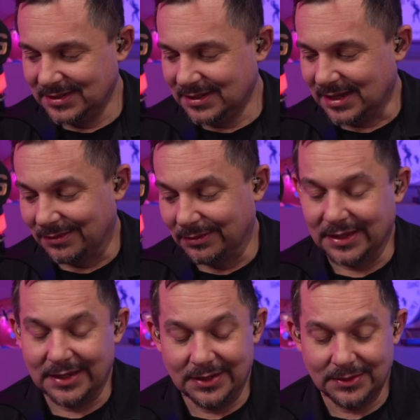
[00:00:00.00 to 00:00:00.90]
I really
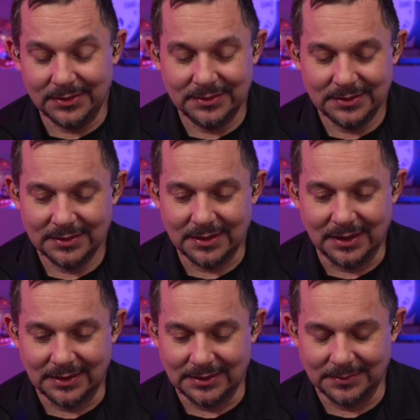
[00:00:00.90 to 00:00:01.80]
do.
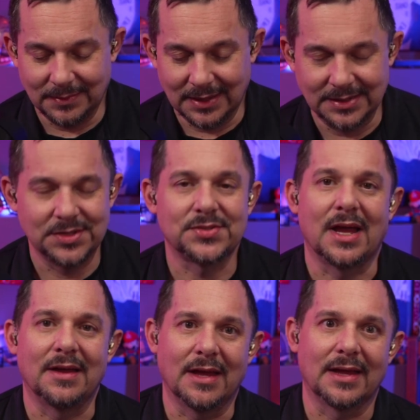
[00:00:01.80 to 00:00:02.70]

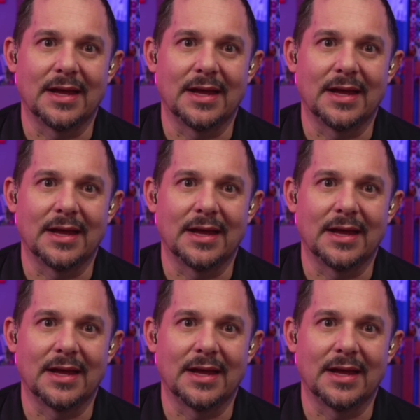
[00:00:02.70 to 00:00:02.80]
I